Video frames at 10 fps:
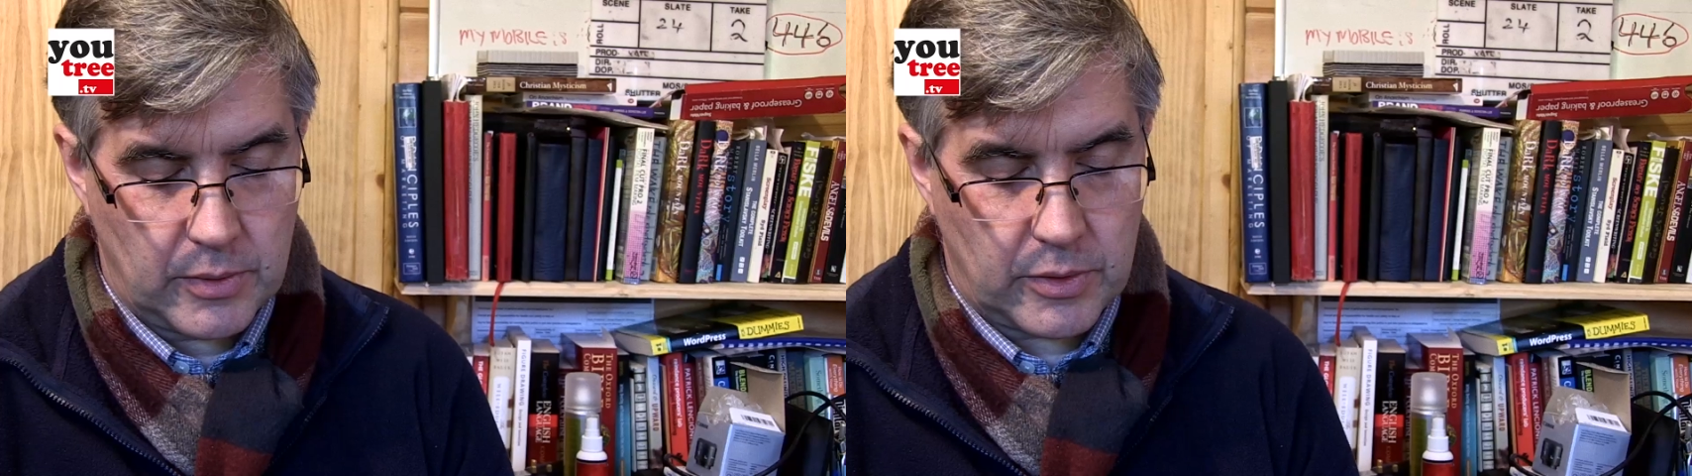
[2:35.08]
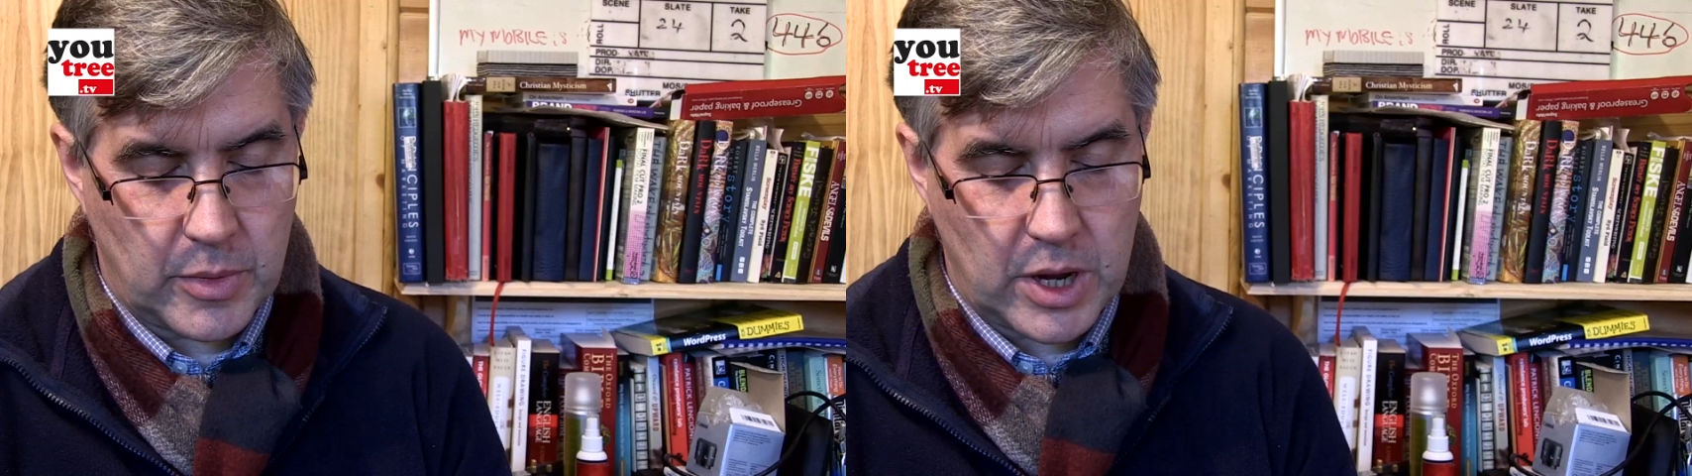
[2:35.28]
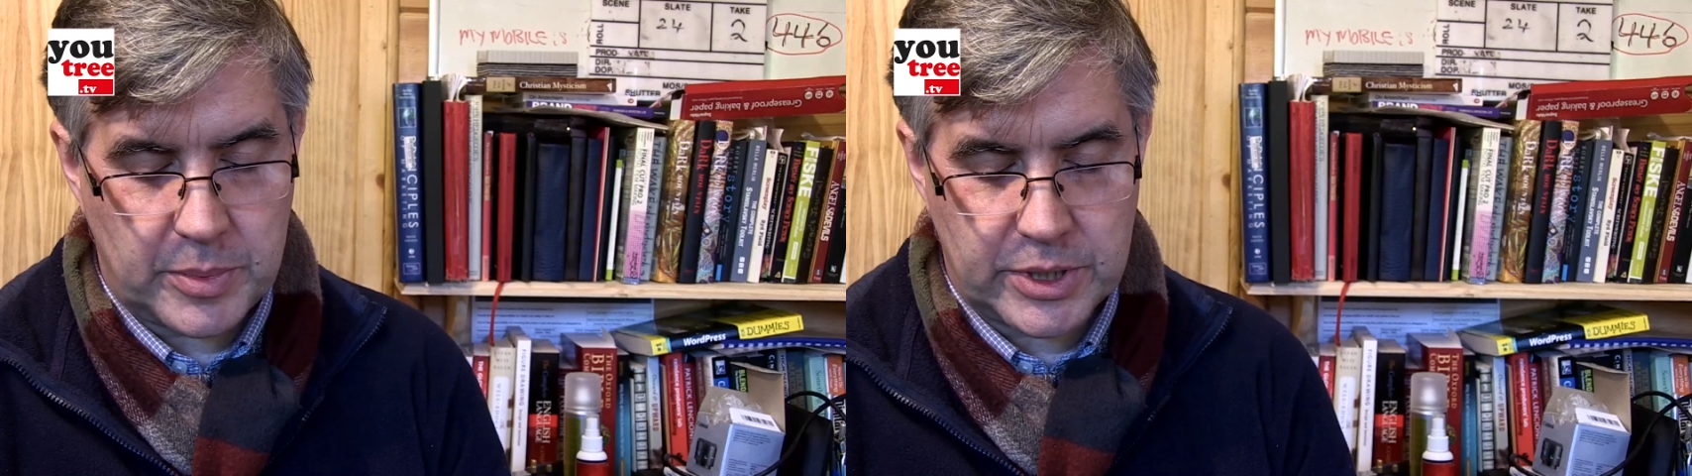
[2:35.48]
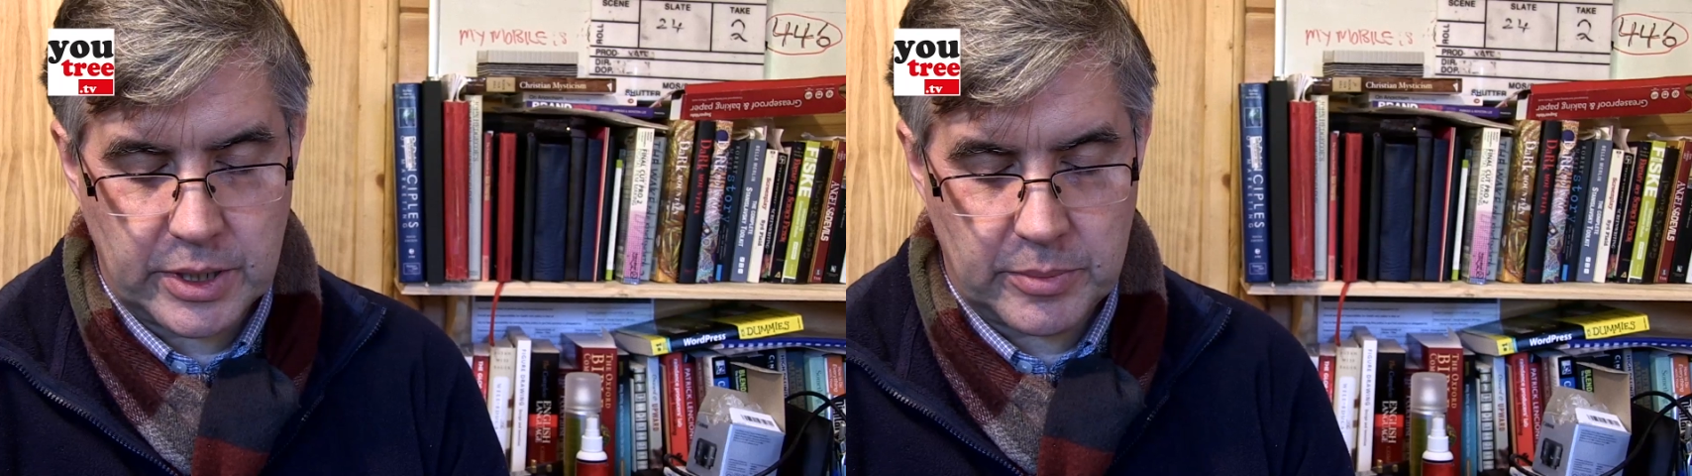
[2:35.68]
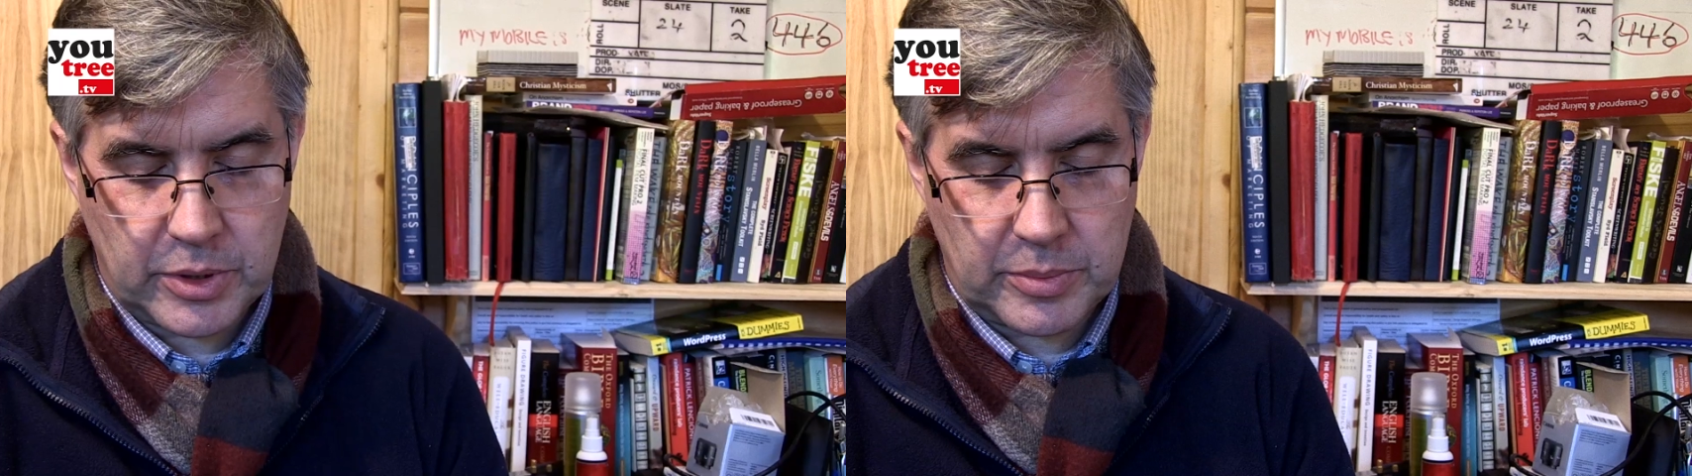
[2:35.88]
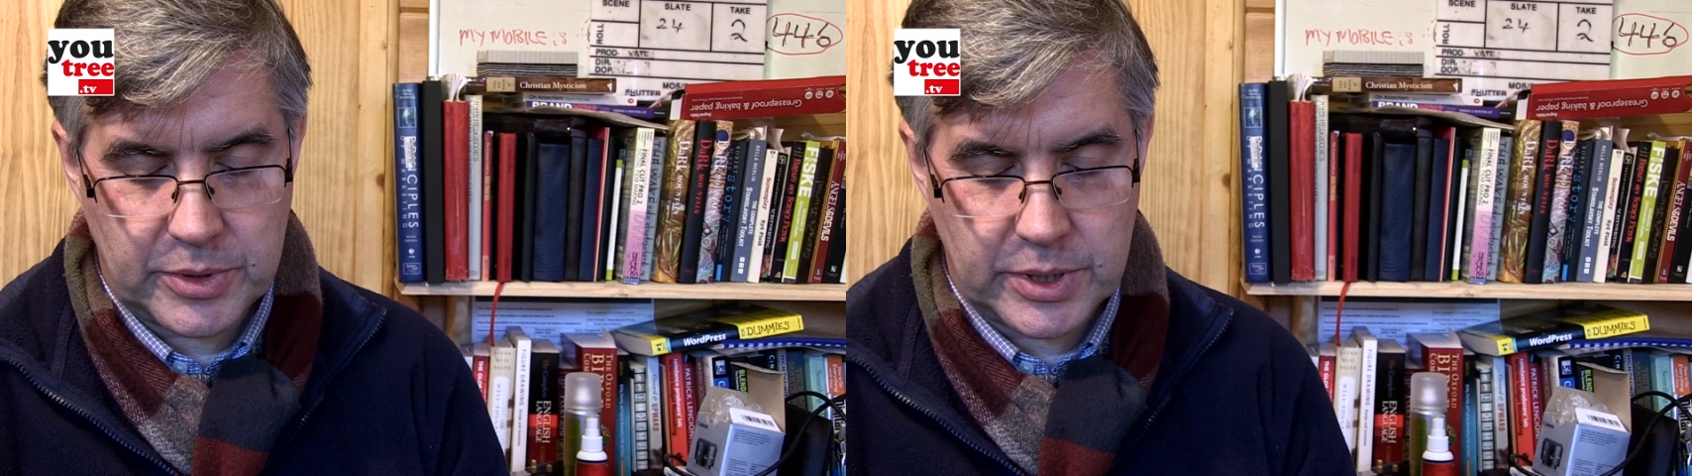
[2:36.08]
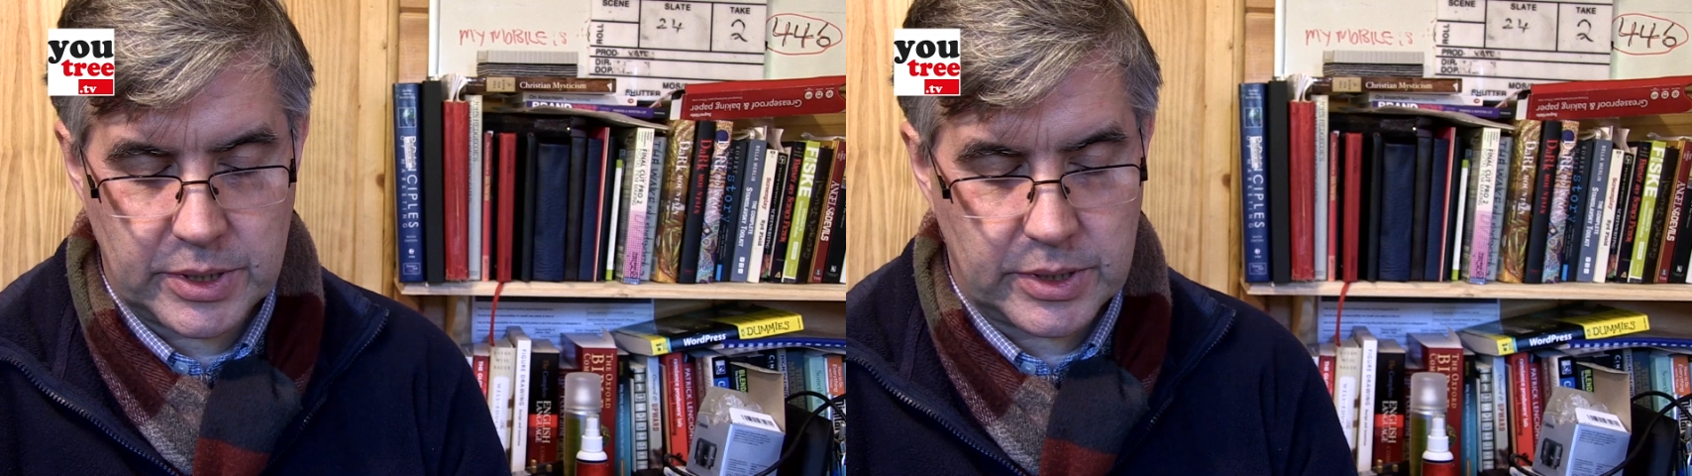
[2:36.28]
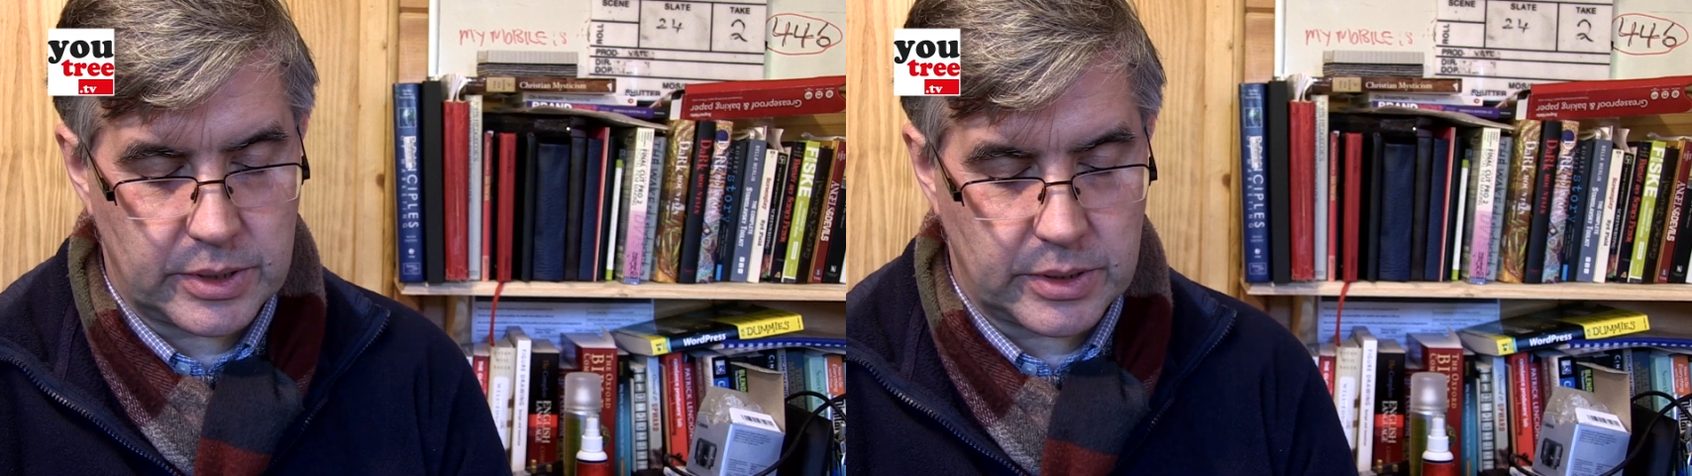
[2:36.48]
For my particular
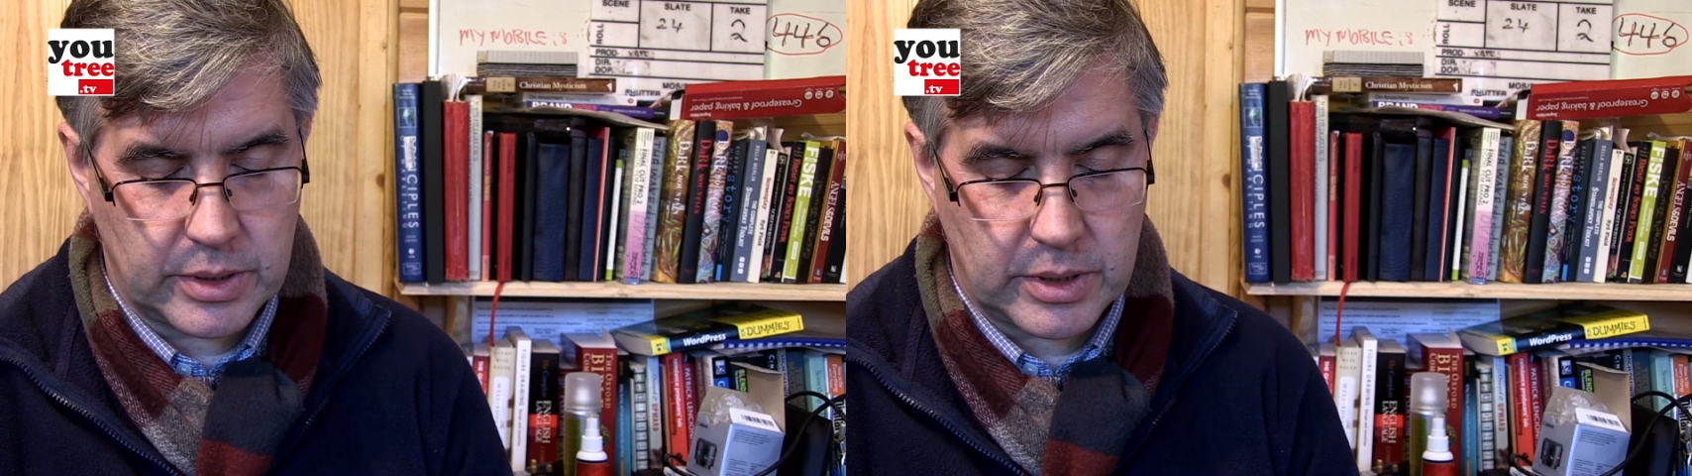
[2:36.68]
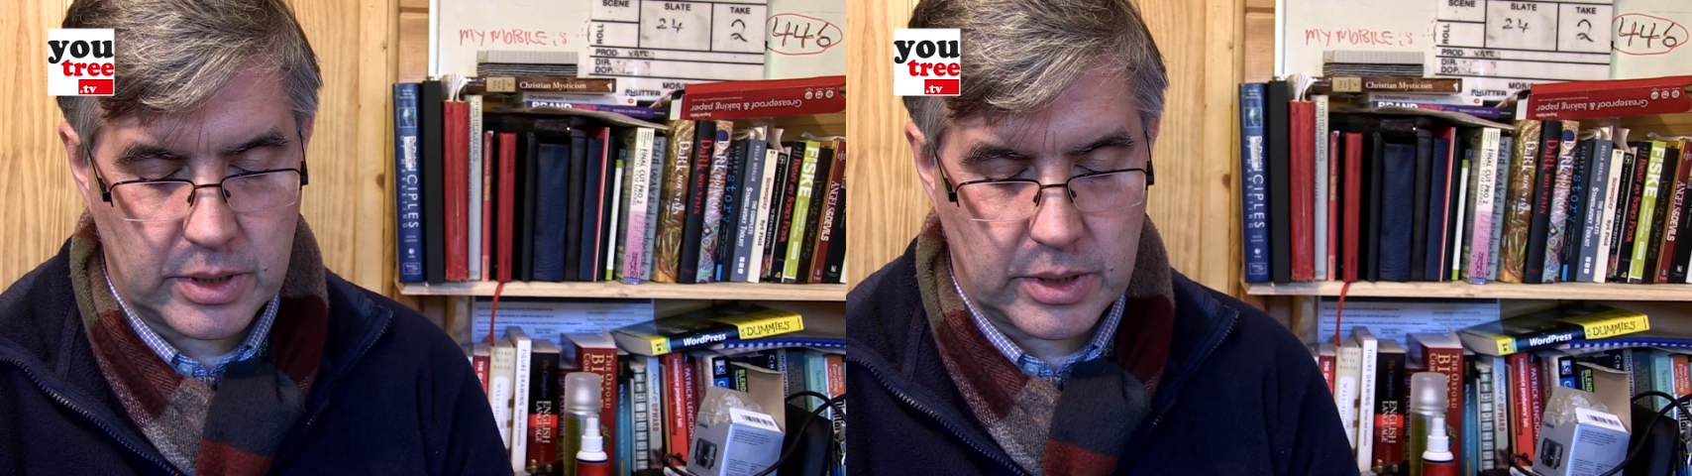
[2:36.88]
purposes,